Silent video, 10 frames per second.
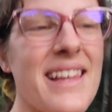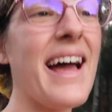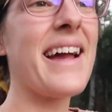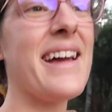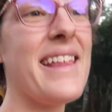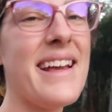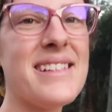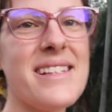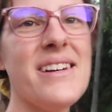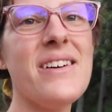Like,
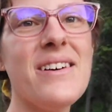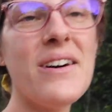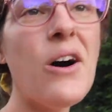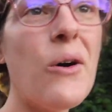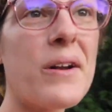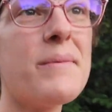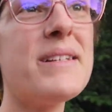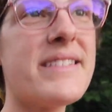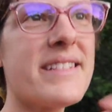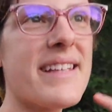these, autumn
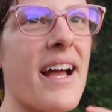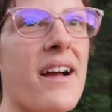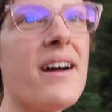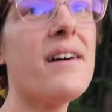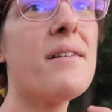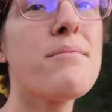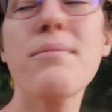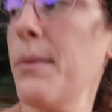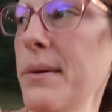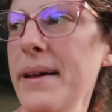is just like,
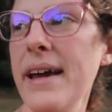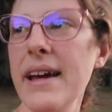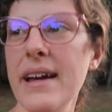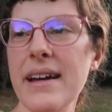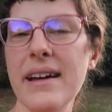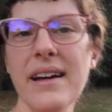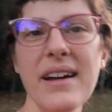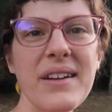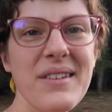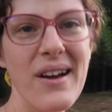probably,
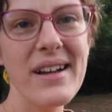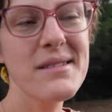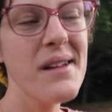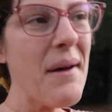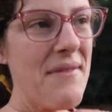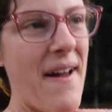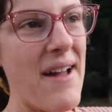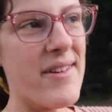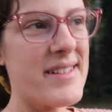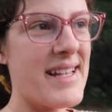no, it's not my
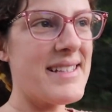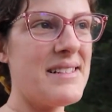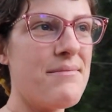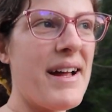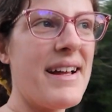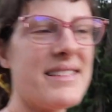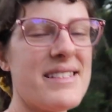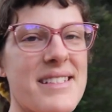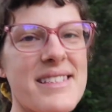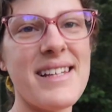favorite season, but it's
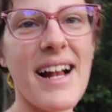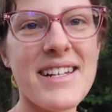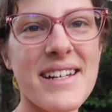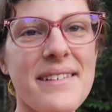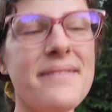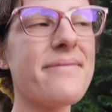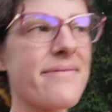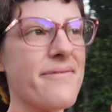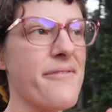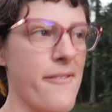just such a
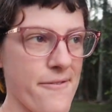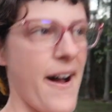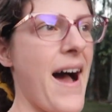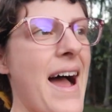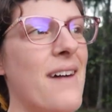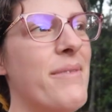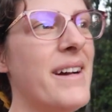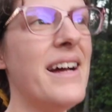vibe.